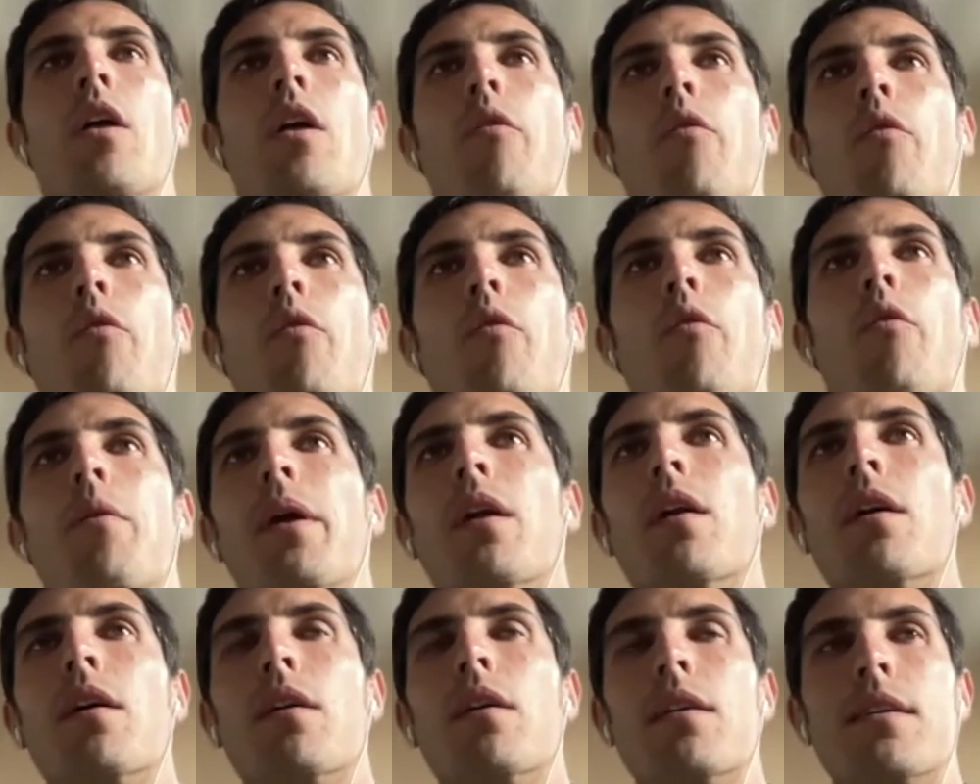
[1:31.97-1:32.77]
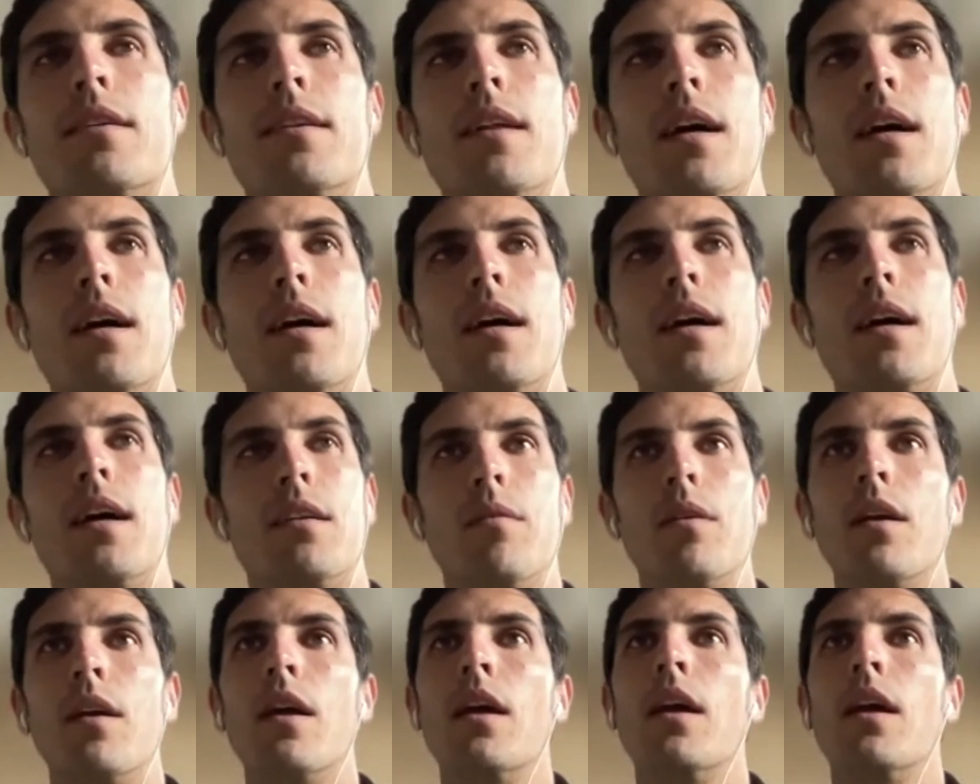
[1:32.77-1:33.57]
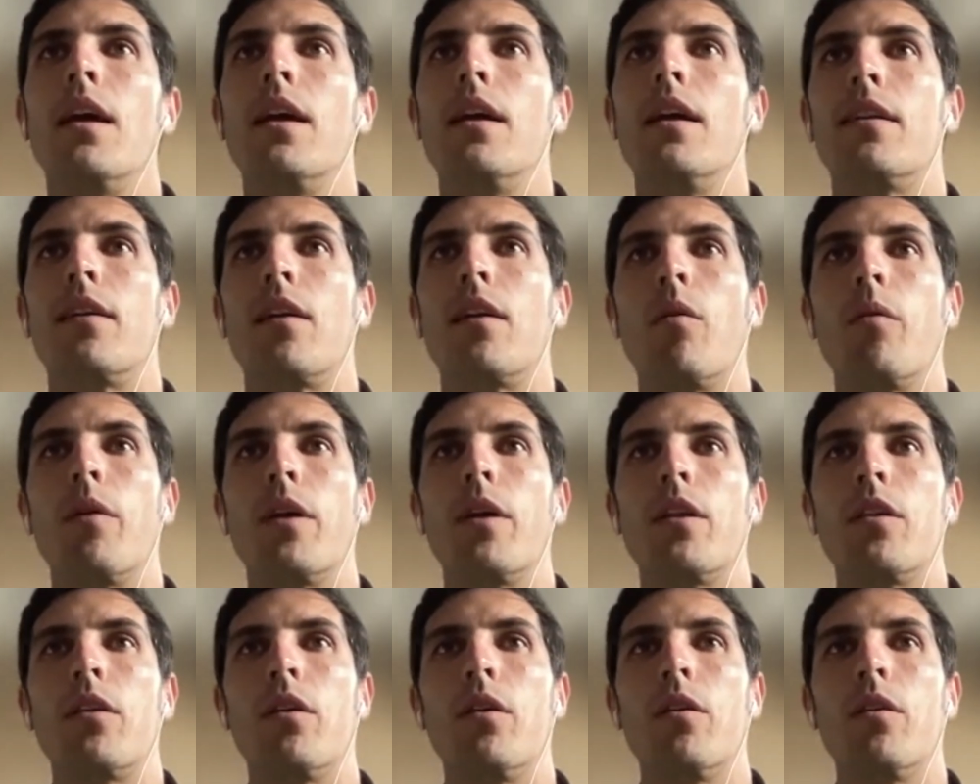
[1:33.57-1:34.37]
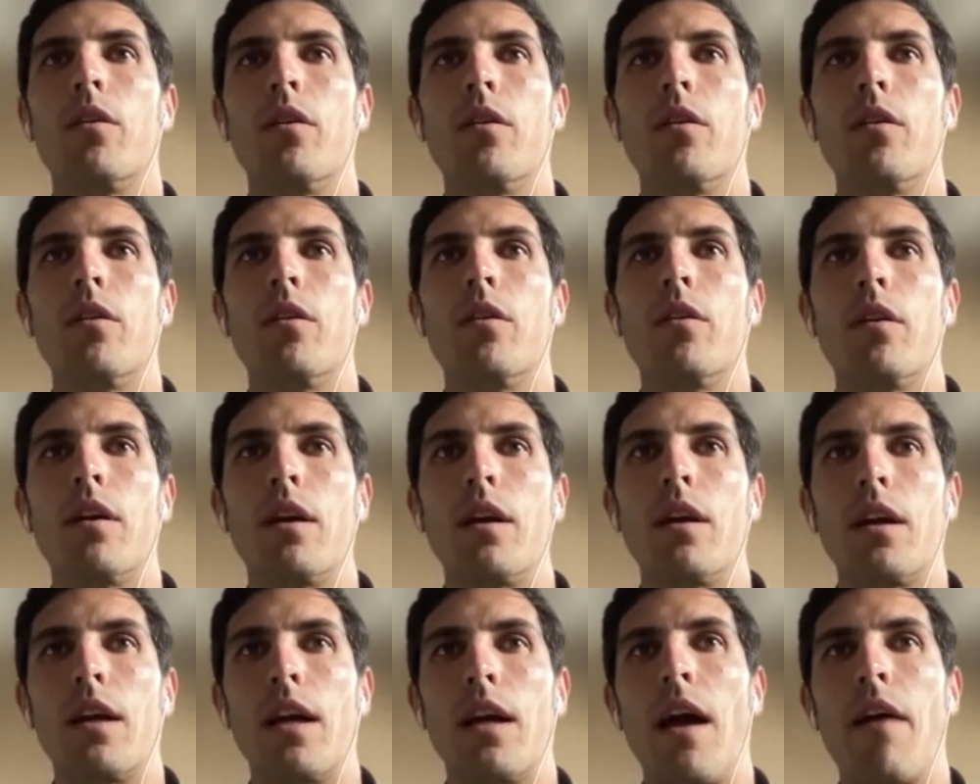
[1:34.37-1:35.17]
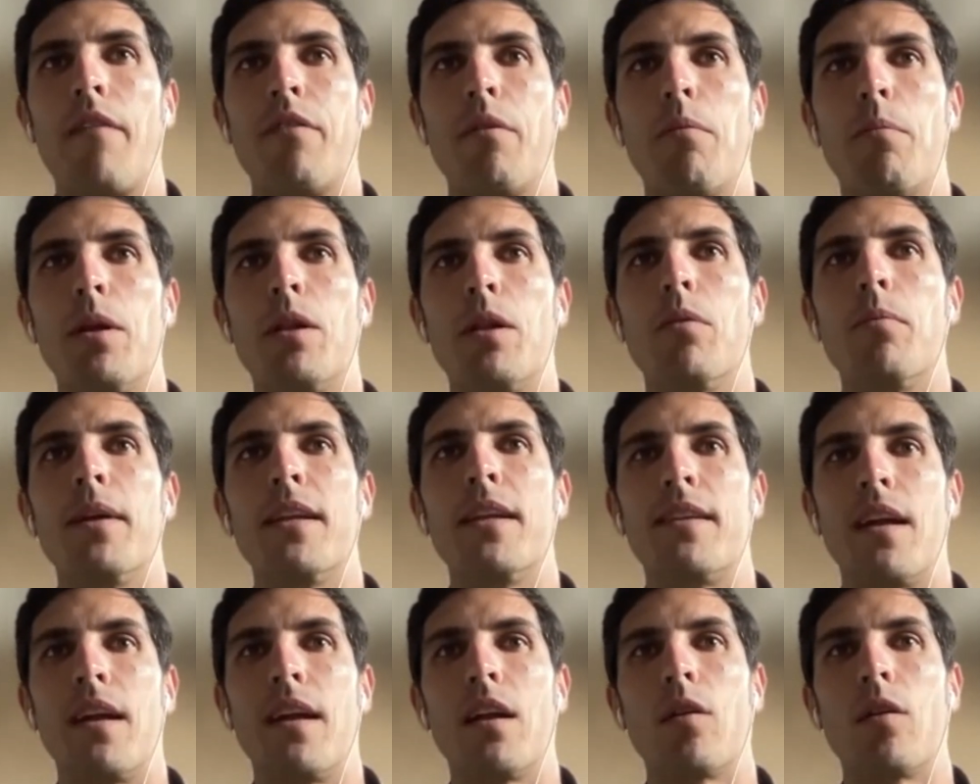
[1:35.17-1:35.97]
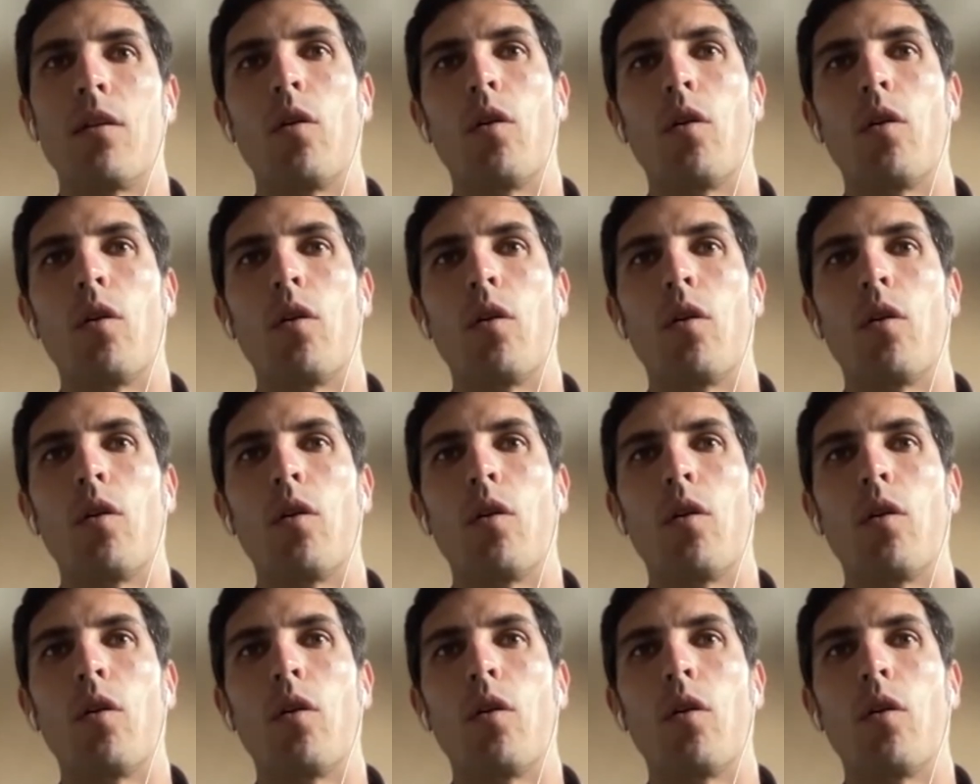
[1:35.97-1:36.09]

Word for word: three pillars that is going to have the B two B sales,